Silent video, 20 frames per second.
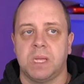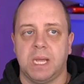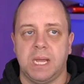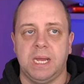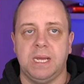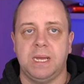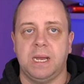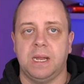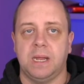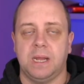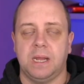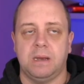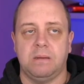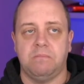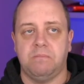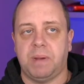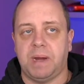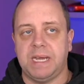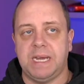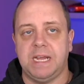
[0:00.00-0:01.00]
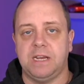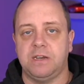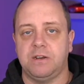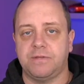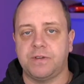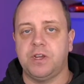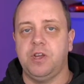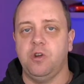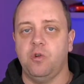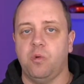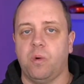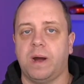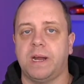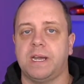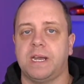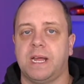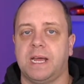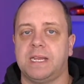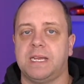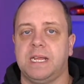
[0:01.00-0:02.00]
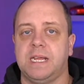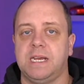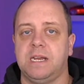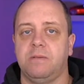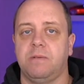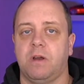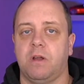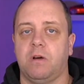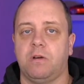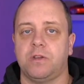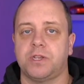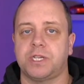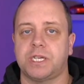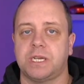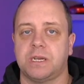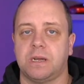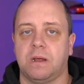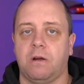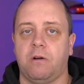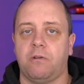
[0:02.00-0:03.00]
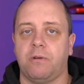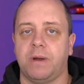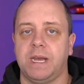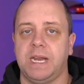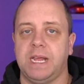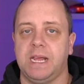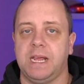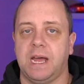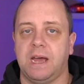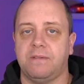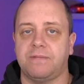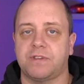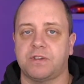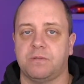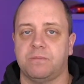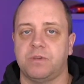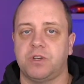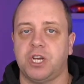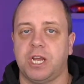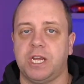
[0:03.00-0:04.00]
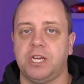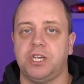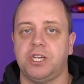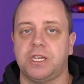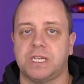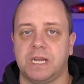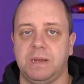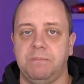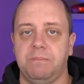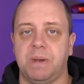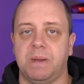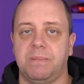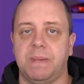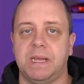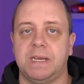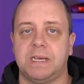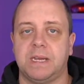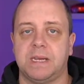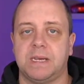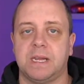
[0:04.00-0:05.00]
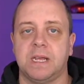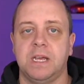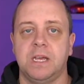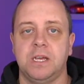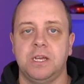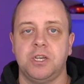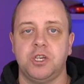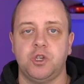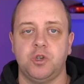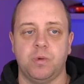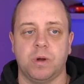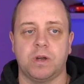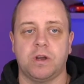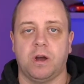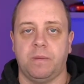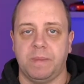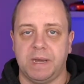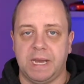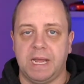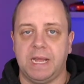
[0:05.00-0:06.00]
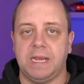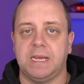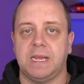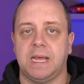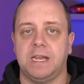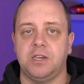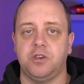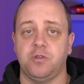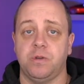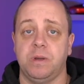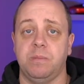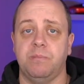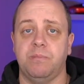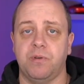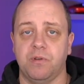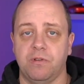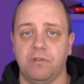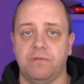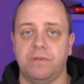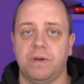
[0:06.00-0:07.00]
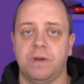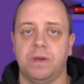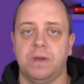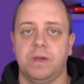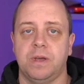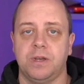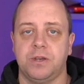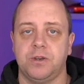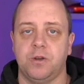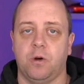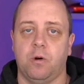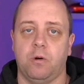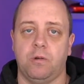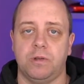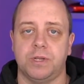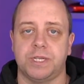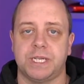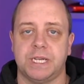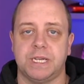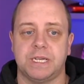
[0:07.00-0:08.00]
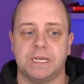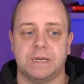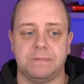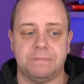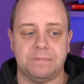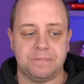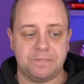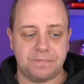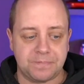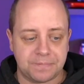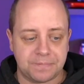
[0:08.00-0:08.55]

by the end of Q1, I think they will also already have some changes implemented to accommodate and to improve the whole system.